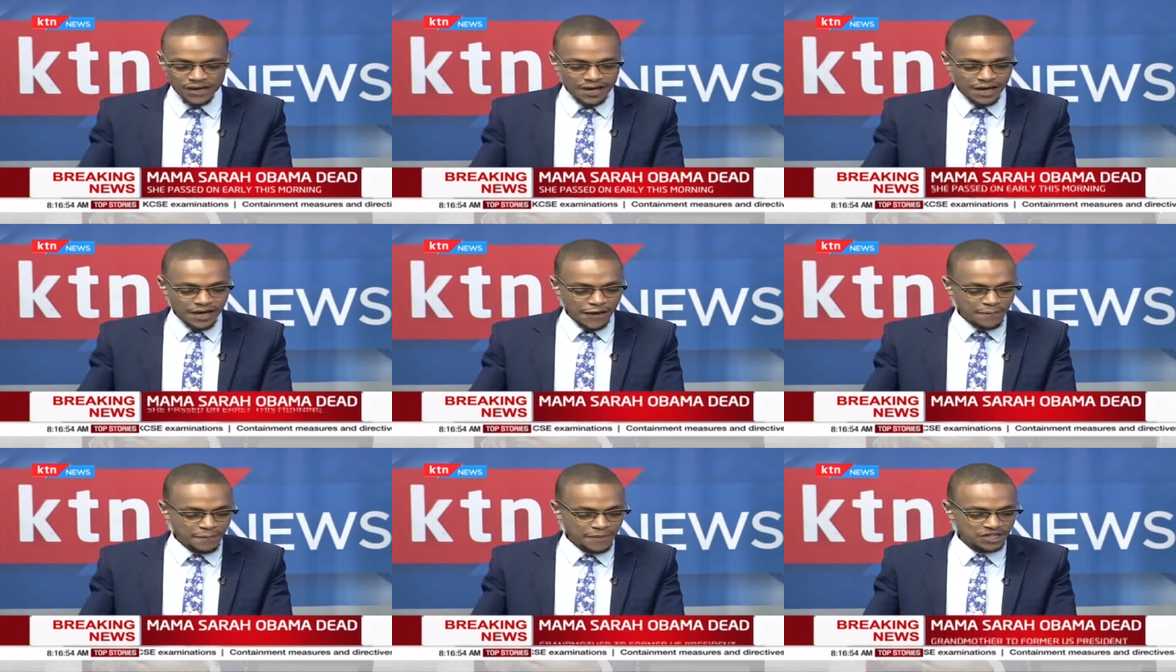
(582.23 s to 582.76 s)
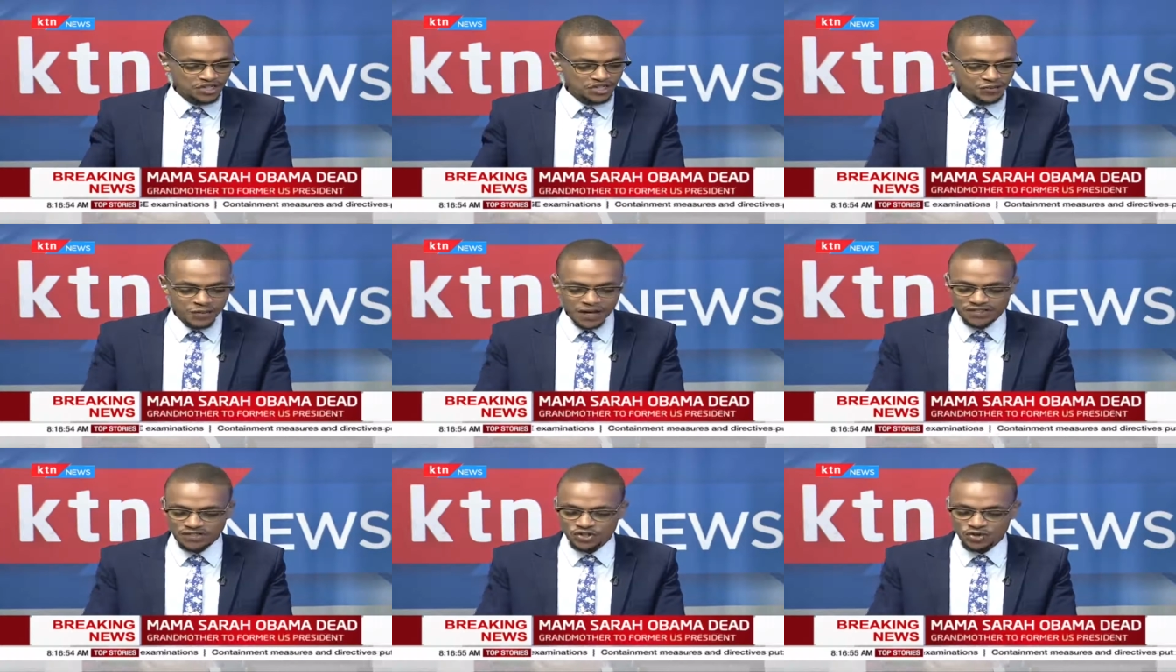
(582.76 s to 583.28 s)
Um, she
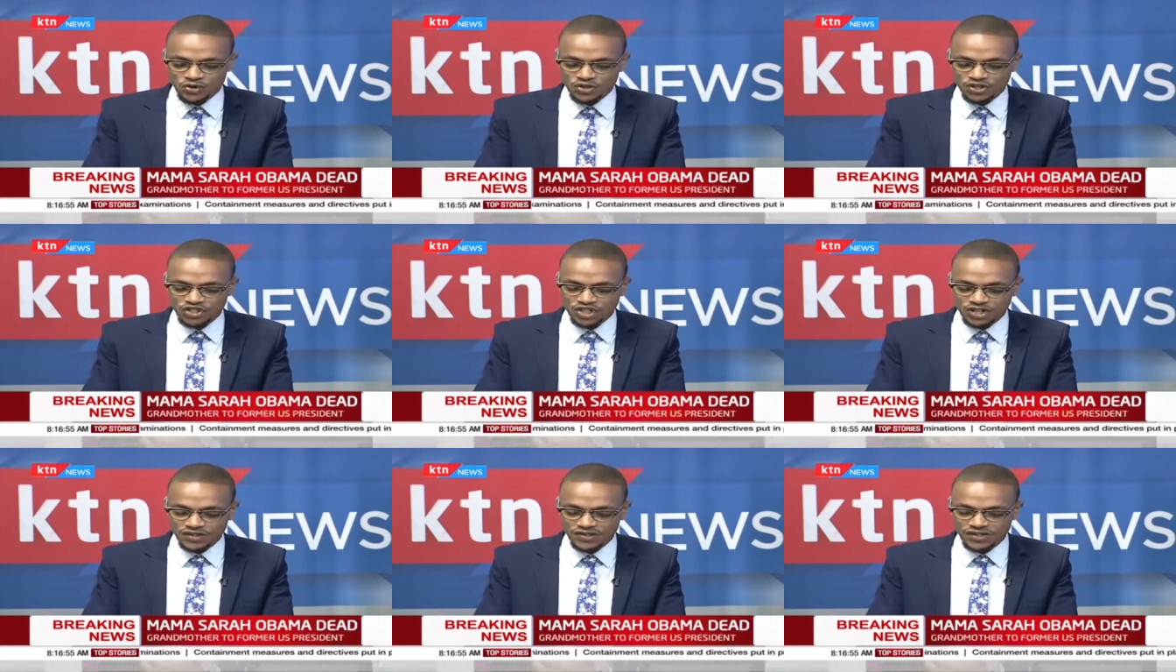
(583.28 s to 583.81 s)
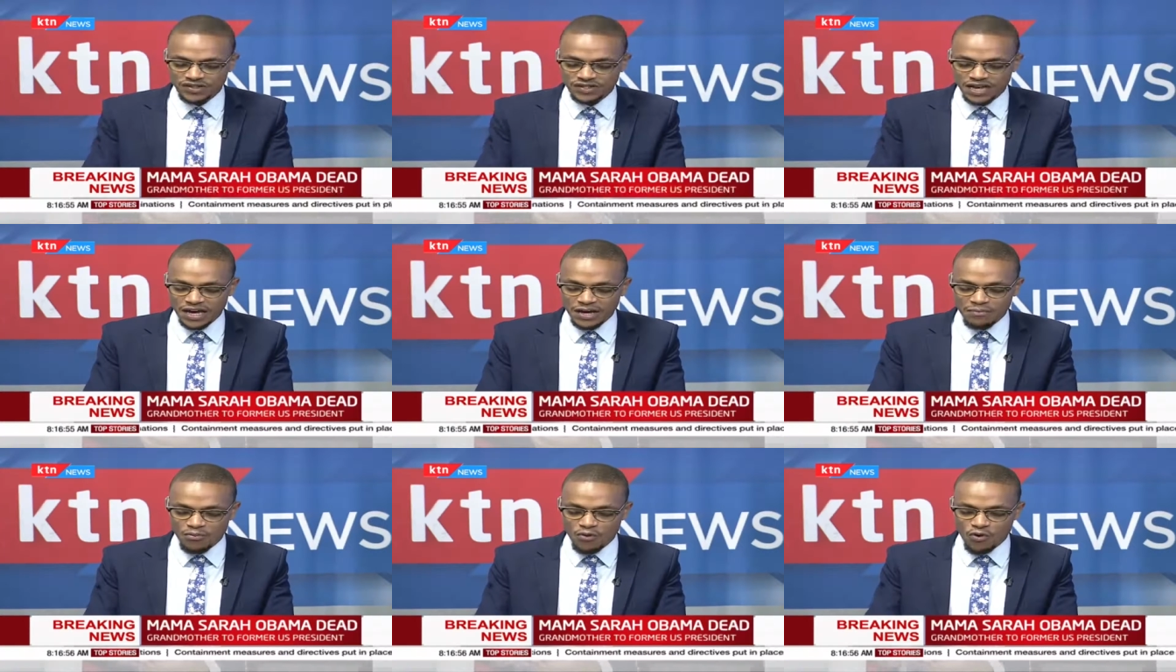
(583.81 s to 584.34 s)
passed on just
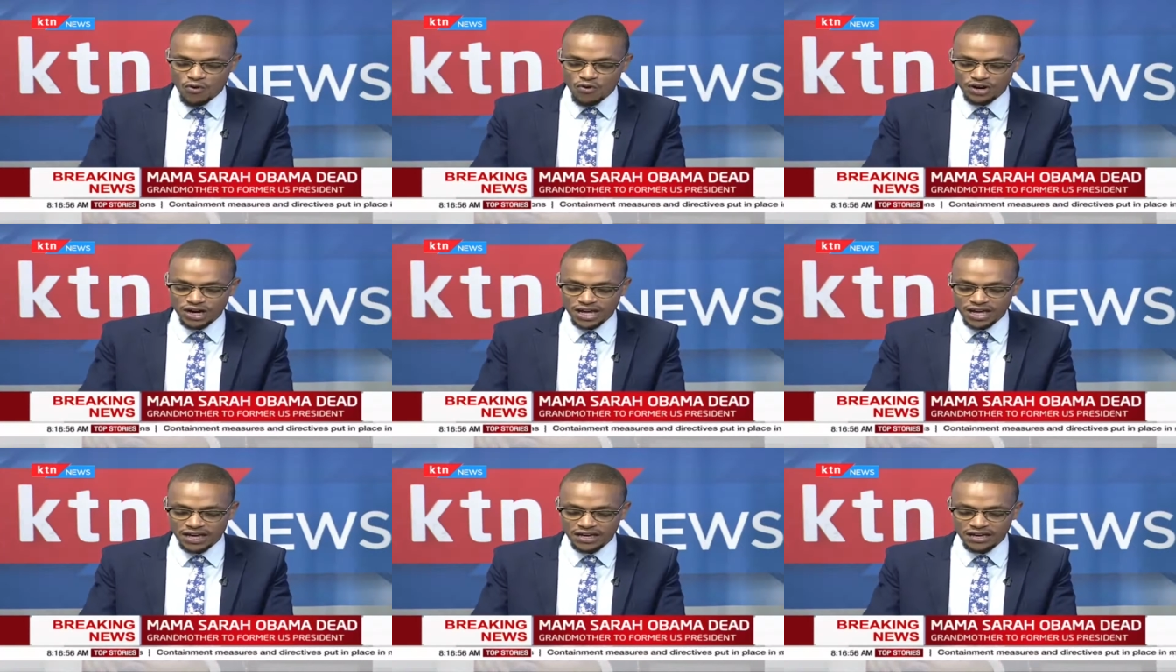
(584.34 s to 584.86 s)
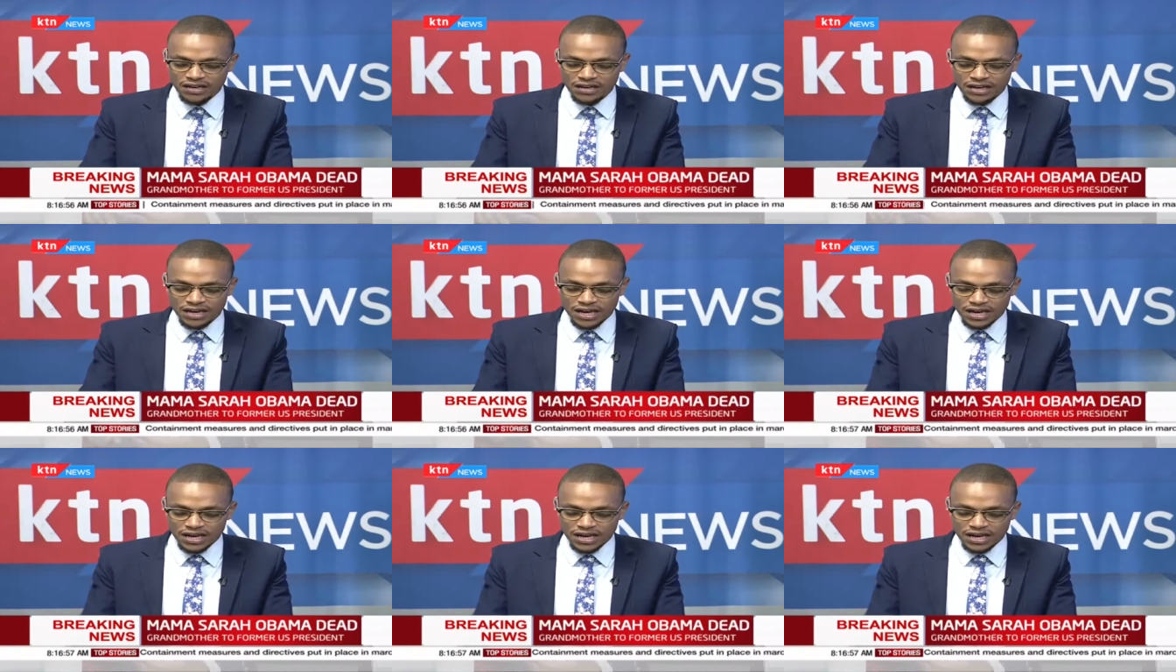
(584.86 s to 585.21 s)
today morning